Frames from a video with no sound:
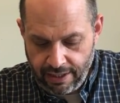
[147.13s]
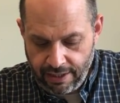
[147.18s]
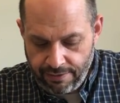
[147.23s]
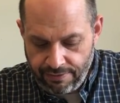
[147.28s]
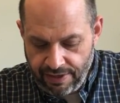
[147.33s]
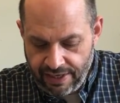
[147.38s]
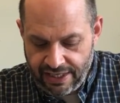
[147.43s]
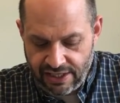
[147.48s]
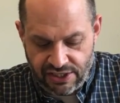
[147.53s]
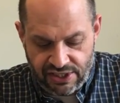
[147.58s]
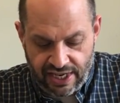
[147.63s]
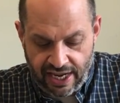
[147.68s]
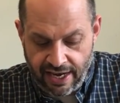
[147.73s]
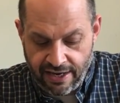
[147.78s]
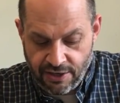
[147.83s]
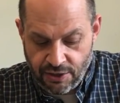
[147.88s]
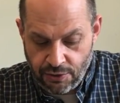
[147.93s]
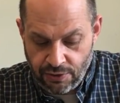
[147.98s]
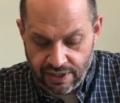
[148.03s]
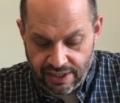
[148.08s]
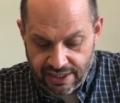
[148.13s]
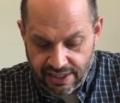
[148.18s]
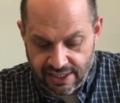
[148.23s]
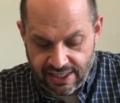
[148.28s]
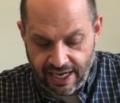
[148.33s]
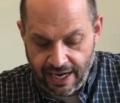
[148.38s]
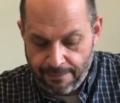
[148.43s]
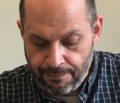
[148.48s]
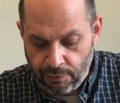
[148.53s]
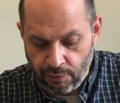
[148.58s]
Then he said to the
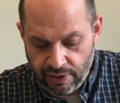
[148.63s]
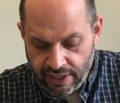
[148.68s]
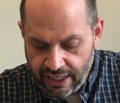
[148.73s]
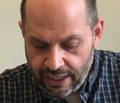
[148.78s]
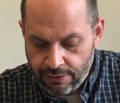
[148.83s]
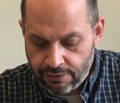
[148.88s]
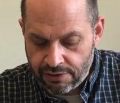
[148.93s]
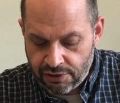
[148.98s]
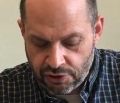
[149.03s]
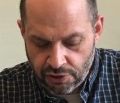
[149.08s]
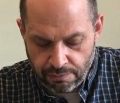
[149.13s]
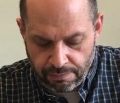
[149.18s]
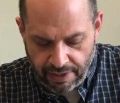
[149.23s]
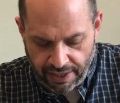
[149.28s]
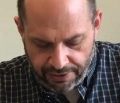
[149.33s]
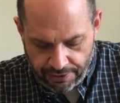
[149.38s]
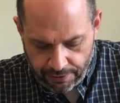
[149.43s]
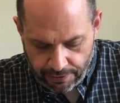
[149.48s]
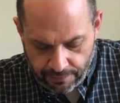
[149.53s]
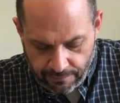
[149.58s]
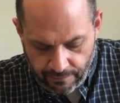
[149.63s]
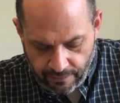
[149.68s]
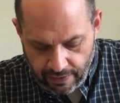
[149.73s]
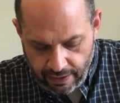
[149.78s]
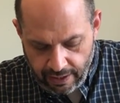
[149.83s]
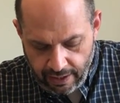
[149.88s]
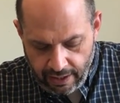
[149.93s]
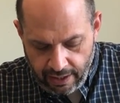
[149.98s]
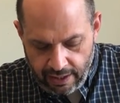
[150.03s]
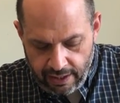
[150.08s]
disciple, 'Here is your mother.'
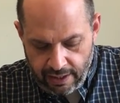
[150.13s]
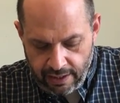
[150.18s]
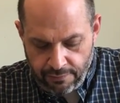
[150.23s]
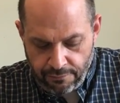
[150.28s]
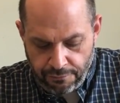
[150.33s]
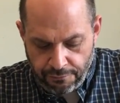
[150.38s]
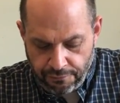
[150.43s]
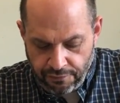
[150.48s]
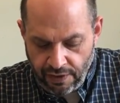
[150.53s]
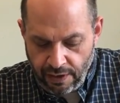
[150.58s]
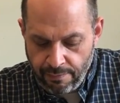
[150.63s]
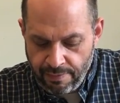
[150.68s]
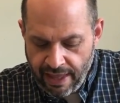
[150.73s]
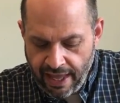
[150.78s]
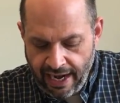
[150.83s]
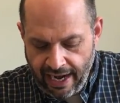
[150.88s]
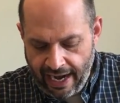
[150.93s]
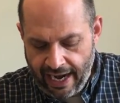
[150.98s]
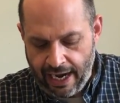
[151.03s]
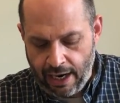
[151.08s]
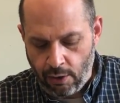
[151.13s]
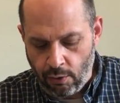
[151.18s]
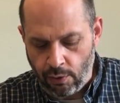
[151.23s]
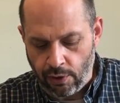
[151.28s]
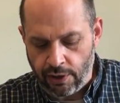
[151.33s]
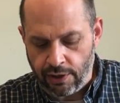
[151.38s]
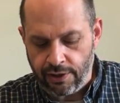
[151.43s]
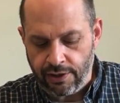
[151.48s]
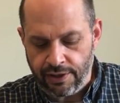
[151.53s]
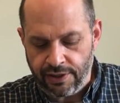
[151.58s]
And from that
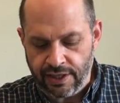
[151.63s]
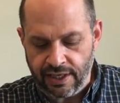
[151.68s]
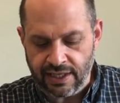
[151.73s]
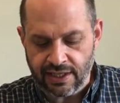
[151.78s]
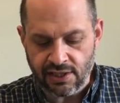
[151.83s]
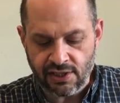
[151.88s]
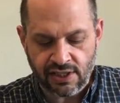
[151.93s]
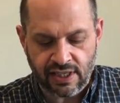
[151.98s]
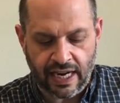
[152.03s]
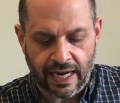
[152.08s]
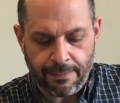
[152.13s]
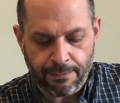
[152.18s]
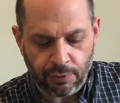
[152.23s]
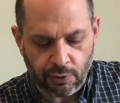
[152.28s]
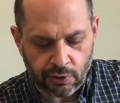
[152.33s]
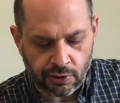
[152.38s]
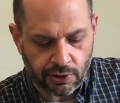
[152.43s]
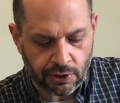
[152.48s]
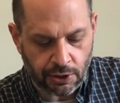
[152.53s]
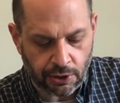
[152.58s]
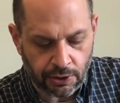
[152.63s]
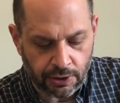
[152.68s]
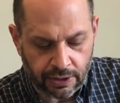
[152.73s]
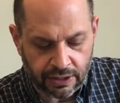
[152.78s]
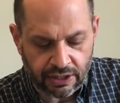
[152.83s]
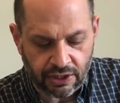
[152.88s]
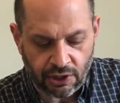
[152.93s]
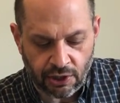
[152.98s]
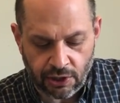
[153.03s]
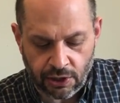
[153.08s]
hour, the disciple
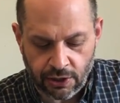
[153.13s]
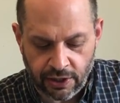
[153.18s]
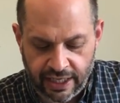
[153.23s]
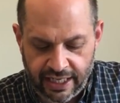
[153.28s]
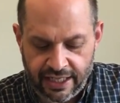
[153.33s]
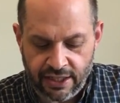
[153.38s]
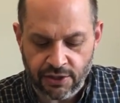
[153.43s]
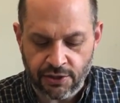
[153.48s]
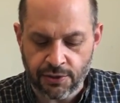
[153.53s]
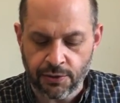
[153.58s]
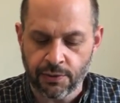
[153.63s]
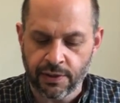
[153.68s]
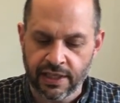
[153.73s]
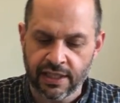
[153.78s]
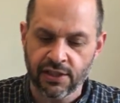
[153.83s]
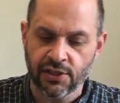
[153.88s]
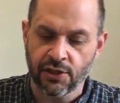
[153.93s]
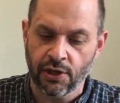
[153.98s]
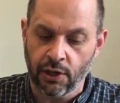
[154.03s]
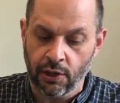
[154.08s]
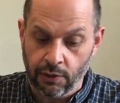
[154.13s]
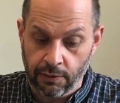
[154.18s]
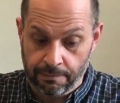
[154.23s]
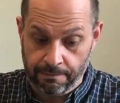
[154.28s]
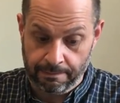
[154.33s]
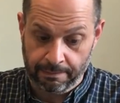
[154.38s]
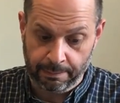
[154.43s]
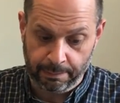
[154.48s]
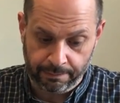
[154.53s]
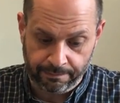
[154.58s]
took her into his home."